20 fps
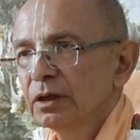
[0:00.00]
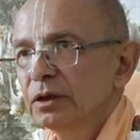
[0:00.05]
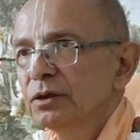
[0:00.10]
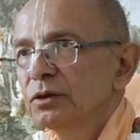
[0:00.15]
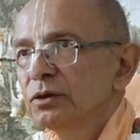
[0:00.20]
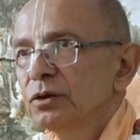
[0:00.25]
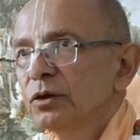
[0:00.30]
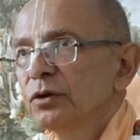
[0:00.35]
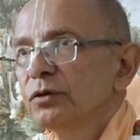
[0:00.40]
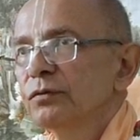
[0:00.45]
you
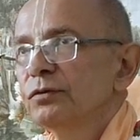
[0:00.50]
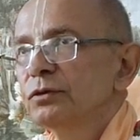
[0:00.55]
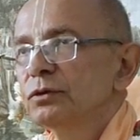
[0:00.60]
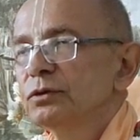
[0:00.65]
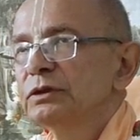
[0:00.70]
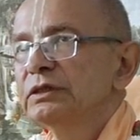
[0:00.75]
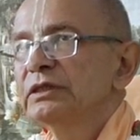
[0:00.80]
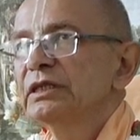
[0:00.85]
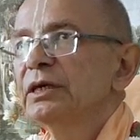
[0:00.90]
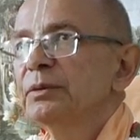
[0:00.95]
know, if you
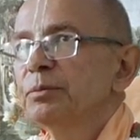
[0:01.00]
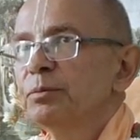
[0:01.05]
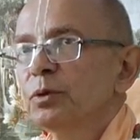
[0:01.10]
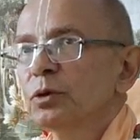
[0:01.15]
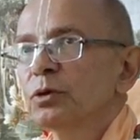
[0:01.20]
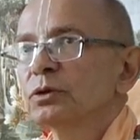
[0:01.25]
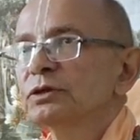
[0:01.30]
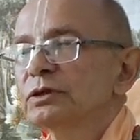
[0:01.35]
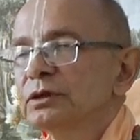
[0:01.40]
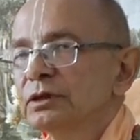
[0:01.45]
see a
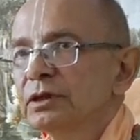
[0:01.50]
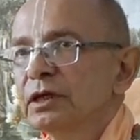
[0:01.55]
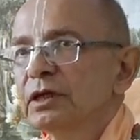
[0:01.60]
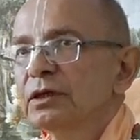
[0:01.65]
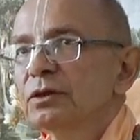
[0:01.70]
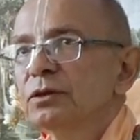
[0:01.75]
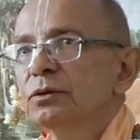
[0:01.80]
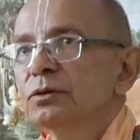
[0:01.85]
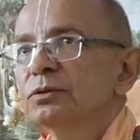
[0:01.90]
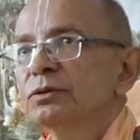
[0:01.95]
person
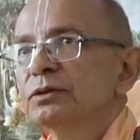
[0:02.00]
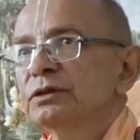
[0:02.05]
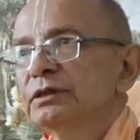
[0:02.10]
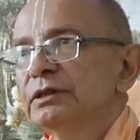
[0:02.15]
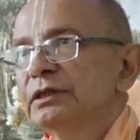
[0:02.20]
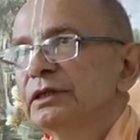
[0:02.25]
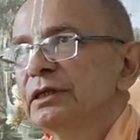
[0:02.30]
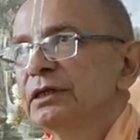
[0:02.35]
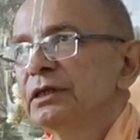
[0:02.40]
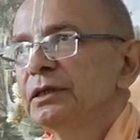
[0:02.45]
and you
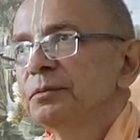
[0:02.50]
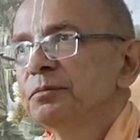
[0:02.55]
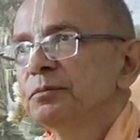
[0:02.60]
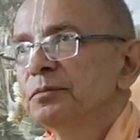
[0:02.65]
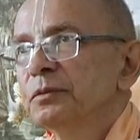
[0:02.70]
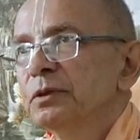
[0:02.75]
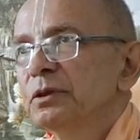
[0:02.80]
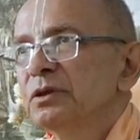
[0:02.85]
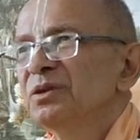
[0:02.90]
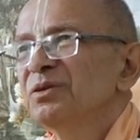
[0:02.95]
see
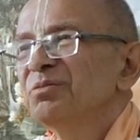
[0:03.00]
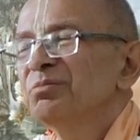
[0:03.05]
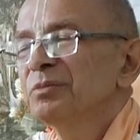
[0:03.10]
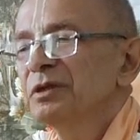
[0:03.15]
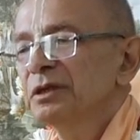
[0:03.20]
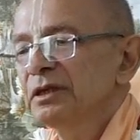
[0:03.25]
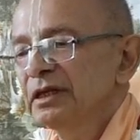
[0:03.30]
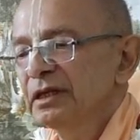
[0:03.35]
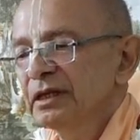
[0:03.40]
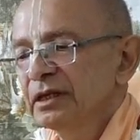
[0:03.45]

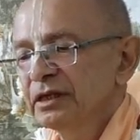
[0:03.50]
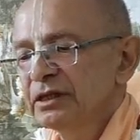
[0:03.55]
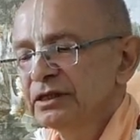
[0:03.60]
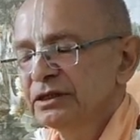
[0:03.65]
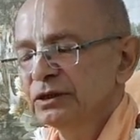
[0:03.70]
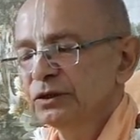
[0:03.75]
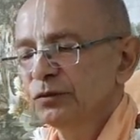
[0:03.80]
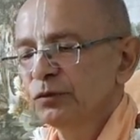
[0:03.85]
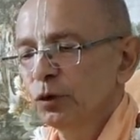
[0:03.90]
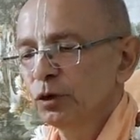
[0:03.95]
his
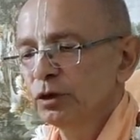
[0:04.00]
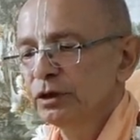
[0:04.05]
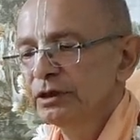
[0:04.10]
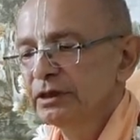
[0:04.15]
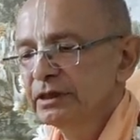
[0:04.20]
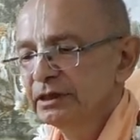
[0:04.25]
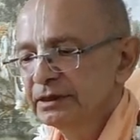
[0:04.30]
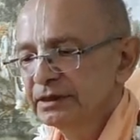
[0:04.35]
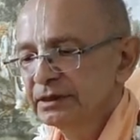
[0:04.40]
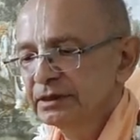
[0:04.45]

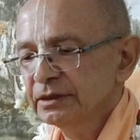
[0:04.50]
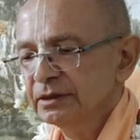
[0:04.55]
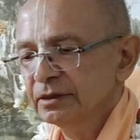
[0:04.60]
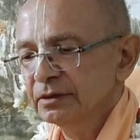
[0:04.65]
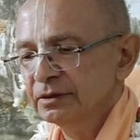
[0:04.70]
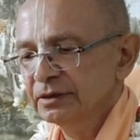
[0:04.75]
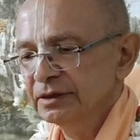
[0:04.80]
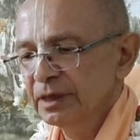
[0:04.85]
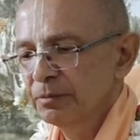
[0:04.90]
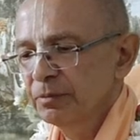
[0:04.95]
qualities
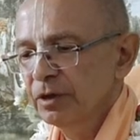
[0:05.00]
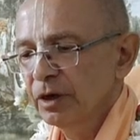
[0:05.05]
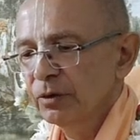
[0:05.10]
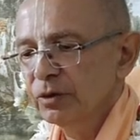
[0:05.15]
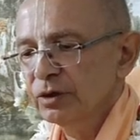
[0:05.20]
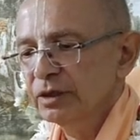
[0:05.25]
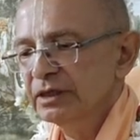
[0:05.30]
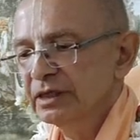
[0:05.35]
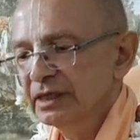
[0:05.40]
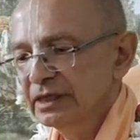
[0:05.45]
somehow
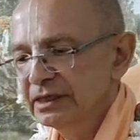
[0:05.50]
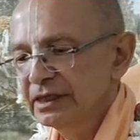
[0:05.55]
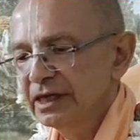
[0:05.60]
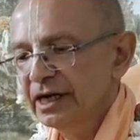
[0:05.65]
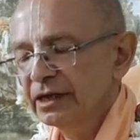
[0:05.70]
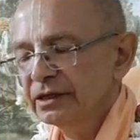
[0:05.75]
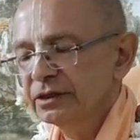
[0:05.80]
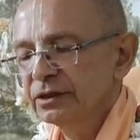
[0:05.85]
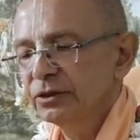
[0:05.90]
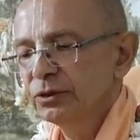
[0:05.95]
or other
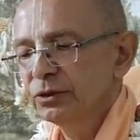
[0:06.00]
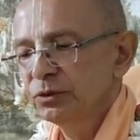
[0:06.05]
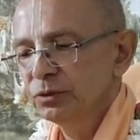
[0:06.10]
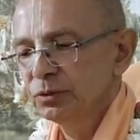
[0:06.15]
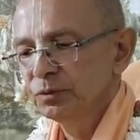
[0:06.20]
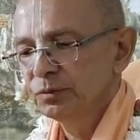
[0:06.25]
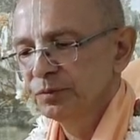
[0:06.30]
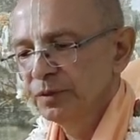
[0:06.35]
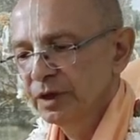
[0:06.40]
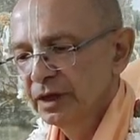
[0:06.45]
attract
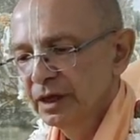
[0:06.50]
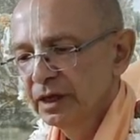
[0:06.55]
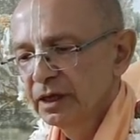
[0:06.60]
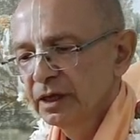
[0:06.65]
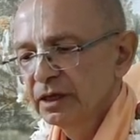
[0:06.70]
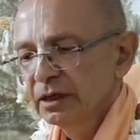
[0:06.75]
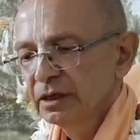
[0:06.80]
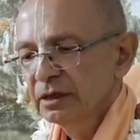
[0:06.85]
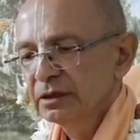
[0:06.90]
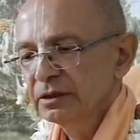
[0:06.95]
you,
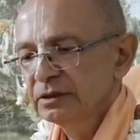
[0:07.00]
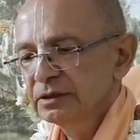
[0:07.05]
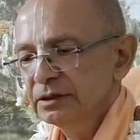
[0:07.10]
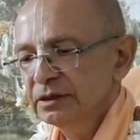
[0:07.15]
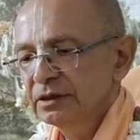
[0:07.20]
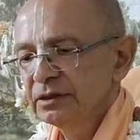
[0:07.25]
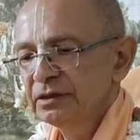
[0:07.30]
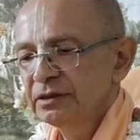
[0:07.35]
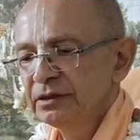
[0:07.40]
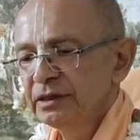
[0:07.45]
he's a
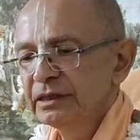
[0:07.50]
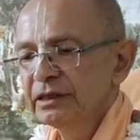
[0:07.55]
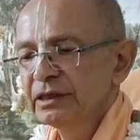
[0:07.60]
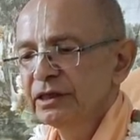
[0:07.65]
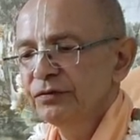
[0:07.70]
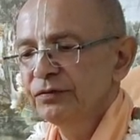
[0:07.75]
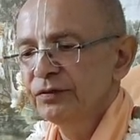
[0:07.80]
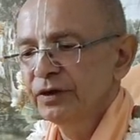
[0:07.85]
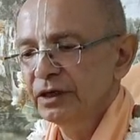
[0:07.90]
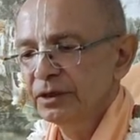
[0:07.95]

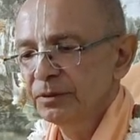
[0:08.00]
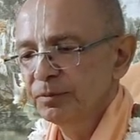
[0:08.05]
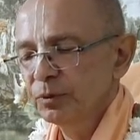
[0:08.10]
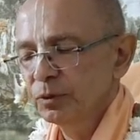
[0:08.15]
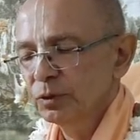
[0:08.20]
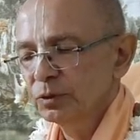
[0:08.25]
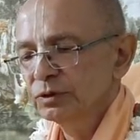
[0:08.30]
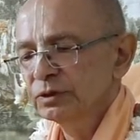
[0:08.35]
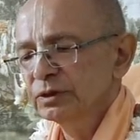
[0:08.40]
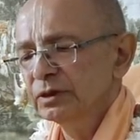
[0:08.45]
dignified
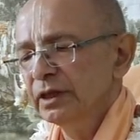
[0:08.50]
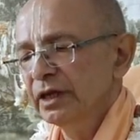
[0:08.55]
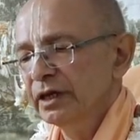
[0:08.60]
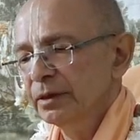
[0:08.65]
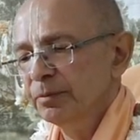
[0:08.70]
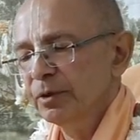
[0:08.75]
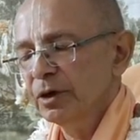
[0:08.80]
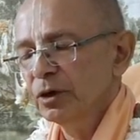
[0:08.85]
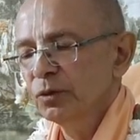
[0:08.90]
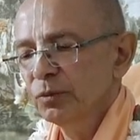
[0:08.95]
person,
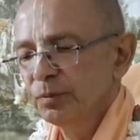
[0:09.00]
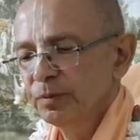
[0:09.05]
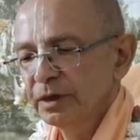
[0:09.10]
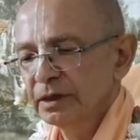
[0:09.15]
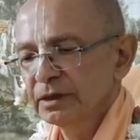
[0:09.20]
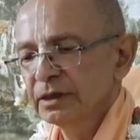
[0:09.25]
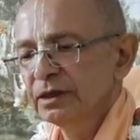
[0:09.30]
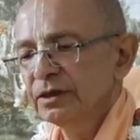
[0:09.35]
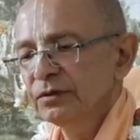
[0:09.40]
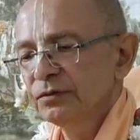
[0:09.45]
like
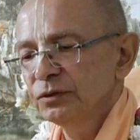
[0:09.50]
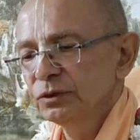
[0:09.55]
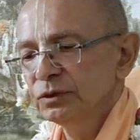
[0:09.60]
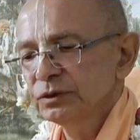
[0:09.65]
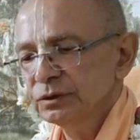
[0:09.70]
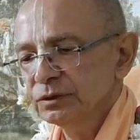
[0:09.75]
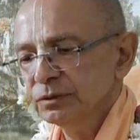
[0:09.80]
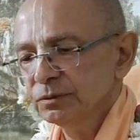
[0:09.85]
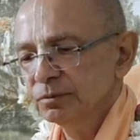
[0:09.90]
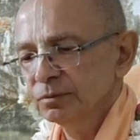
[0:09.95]
Prabhupada. He
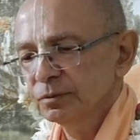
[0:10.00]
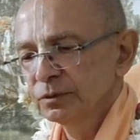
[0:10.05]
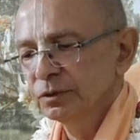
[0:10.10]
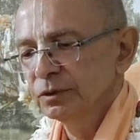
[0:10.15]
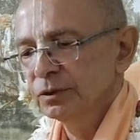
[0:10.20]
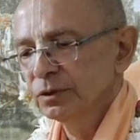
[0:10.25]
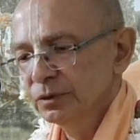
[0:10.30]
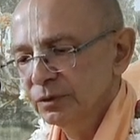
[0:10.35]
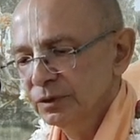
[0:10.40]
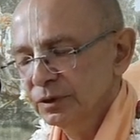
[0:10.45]
was, you
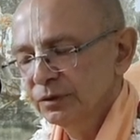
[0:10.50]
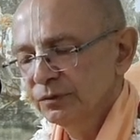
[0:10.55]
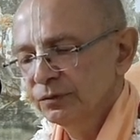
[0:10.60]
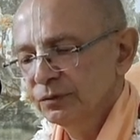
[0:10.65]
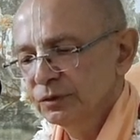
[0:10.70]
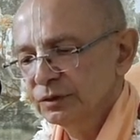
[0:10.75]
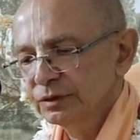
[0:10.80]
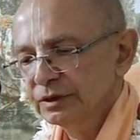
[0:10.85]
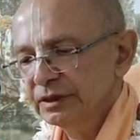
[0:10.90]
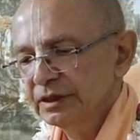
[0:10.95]
know, he
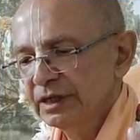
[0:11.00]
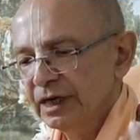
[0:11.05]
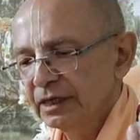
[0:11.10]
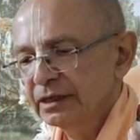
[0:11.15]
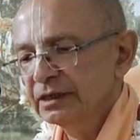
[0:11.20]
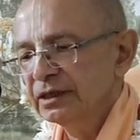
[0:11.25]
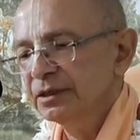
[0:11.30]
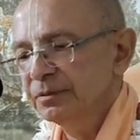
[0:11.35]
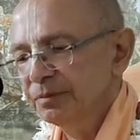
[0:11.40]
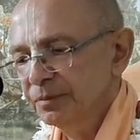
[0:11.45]
was
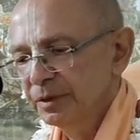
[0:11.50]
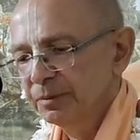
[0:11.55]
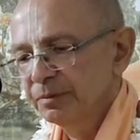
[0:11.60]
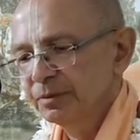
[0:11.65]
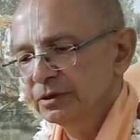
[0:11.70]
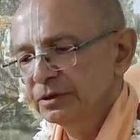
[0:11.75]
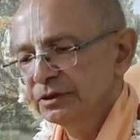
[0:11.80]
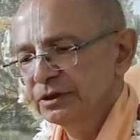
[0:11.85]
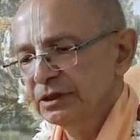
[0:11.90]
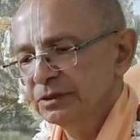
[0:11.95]
attracting
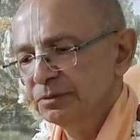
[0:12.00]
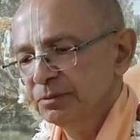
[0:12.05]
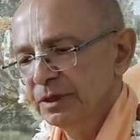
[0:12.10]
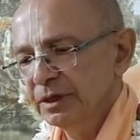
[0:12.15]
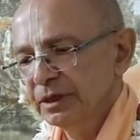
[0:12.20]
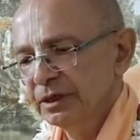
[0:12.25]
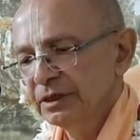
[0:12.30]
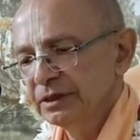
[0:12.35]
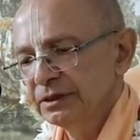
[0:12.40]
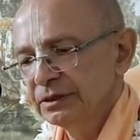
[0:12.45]
people just by
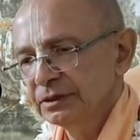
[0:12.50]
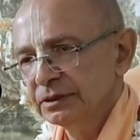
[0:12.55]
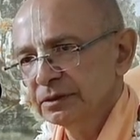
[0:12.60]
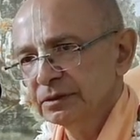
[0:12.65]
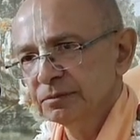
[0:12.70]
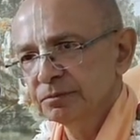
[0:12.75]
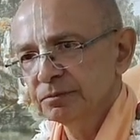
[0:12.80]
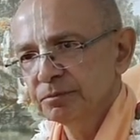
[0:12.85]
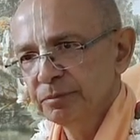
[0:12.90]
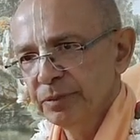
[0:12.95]

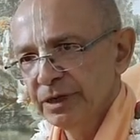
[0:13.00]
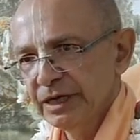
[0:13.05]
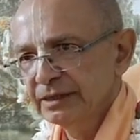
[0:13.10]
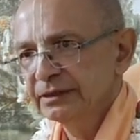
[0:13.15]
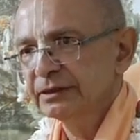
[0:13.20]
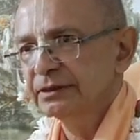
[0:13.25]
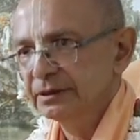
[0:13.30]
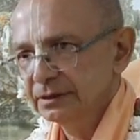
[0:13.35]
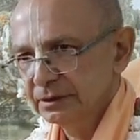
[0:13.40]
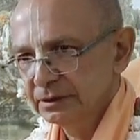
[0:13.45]
his
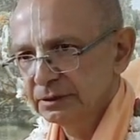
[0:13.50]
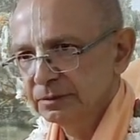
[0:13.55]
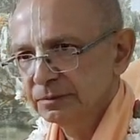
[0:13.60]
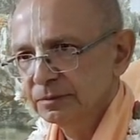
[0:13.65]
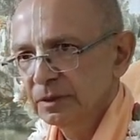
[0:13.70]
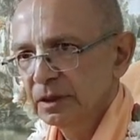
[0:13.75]
presence.